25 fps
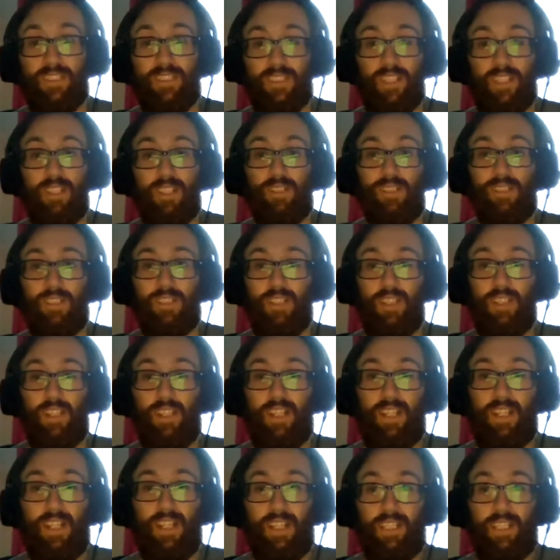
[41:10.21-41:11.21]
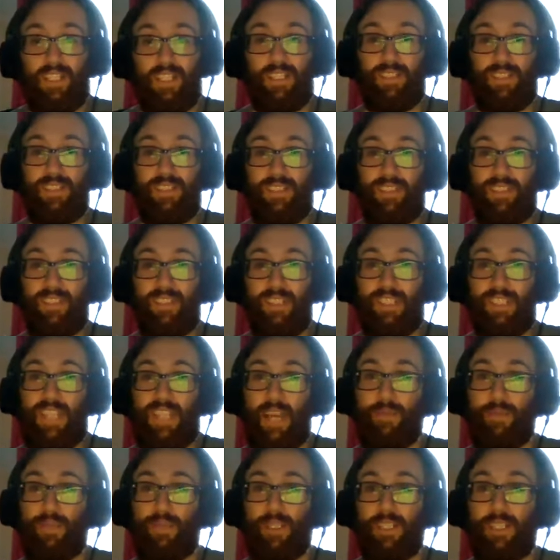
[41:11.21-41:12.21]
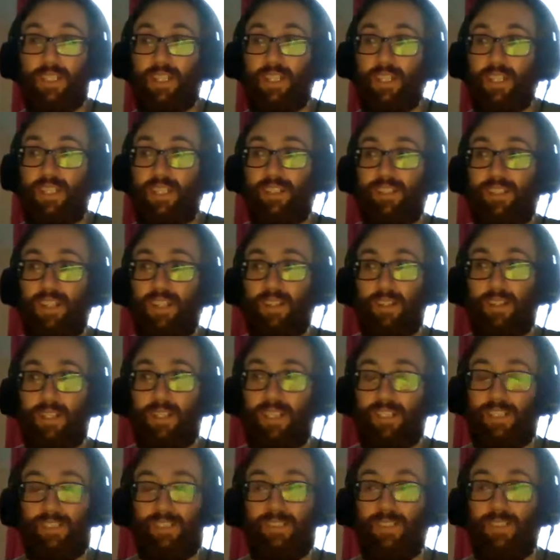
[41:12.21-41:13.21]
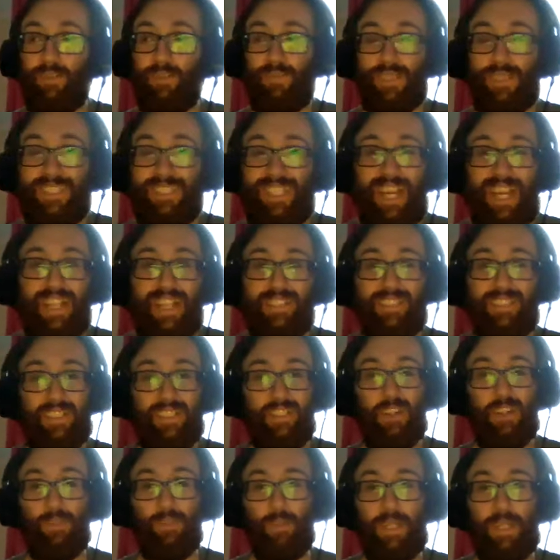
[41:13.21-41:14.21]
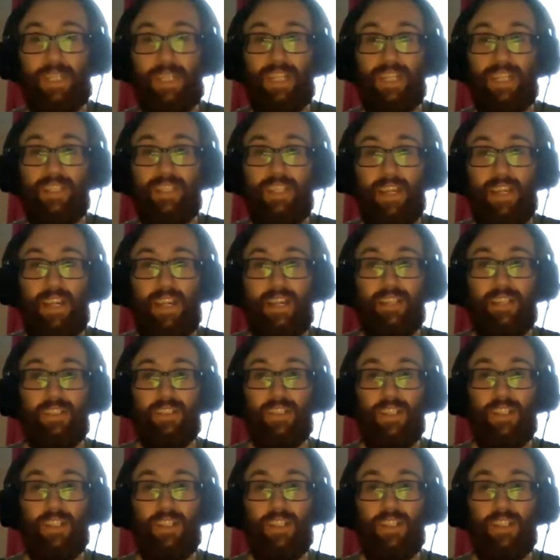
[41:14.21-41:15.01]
So you'd have a fantastic long weekend there,